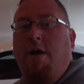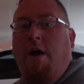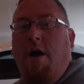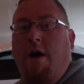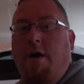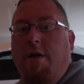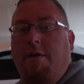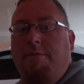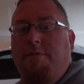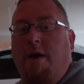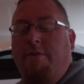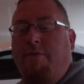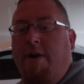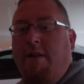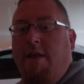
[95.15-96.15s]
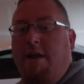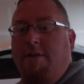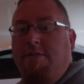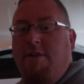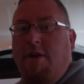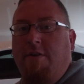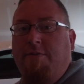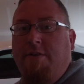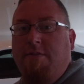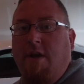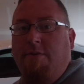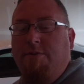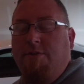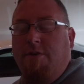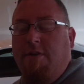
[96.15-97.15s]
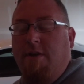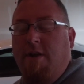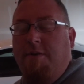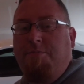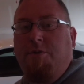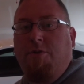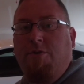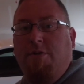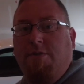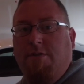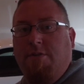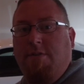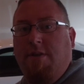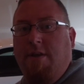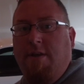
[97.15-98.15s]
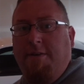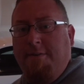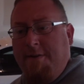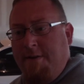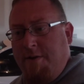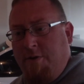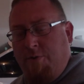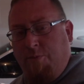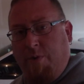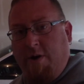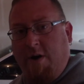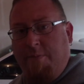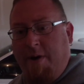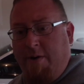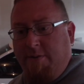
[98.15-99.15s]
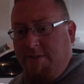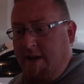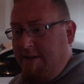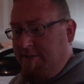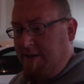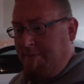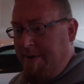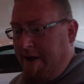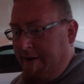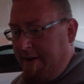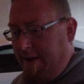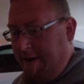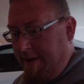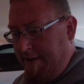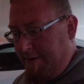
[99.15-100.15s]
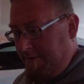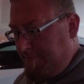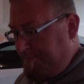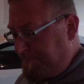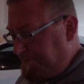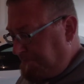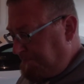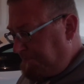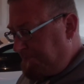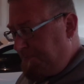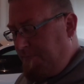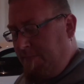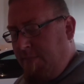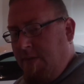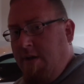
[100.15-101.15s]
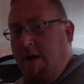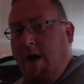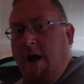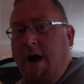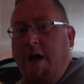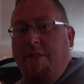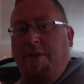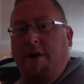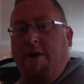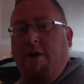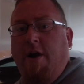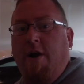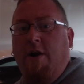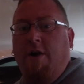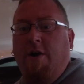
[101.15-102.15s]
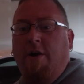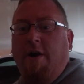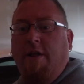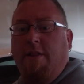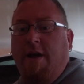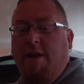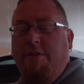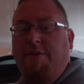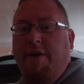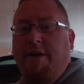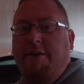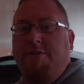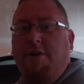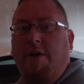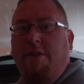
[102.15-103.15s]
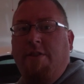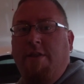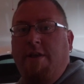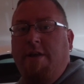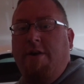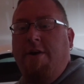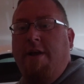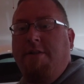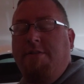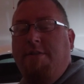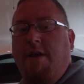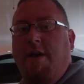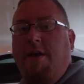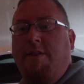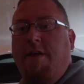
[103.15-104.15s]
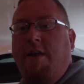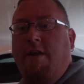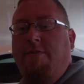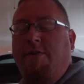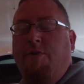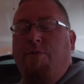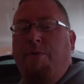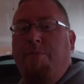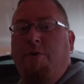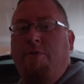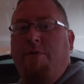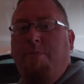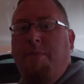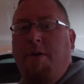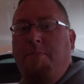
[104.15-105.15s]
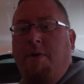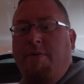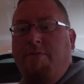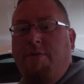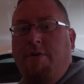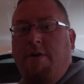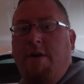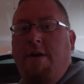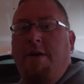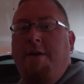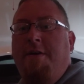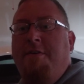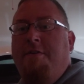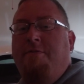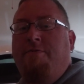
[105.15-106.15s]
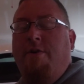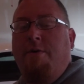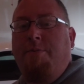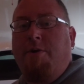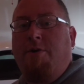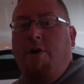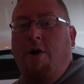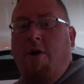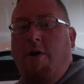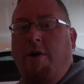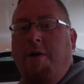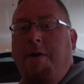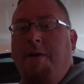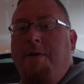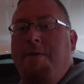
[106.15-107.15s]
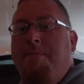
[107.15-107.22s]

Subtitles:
I've read a lot of stuff because I was looking it up too, just to see what everybody was asking about, and there are a lot of things on the internet saying that if you remove the mid-muffler from your car,